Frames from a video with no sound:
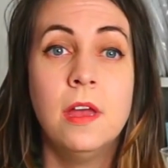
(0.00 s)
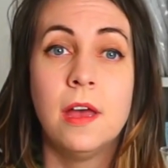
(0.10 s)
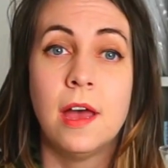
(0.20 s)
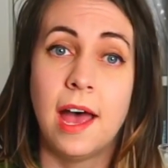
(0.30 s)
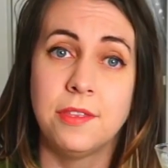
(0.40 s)

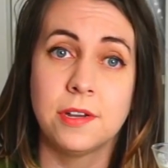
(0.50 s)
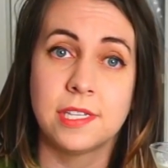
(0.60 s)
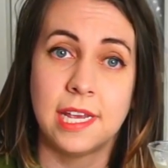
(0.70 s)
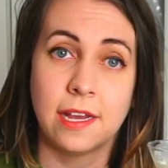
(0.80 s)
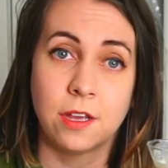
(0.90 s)
Others say
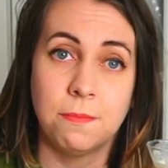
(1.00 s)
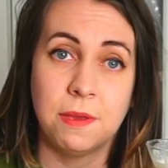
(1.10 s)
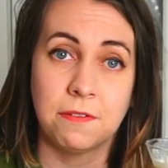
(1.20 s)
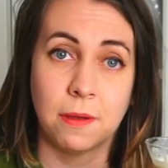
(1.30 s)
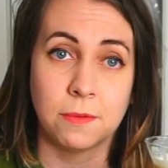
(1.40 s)
it could be
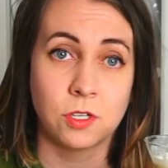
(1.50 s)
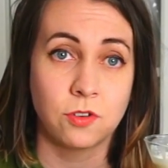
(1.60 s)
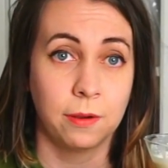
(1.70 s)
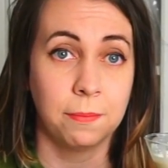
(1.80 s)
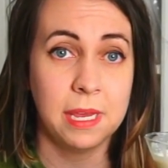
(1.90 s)
from a
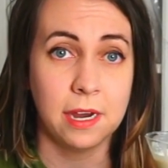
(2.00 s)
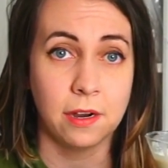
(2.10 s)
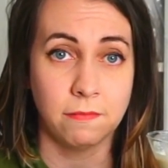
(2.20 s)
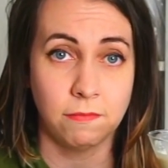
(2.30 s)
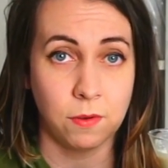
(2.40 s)
strong beer,
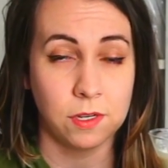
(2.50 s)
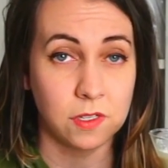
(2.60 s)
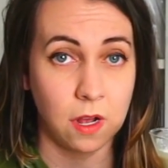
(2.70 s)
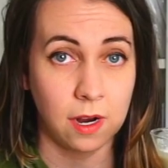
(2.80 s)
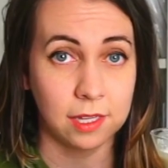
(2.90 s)
known as
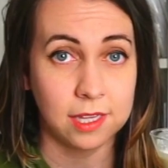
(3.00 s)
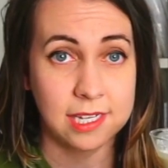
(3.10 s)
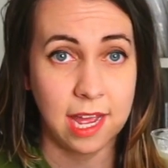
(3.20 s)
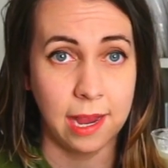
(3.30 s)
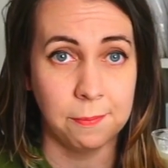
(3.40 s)
nog at the
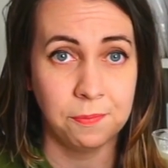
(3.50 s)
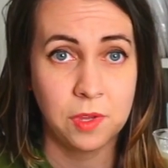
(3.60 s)
time,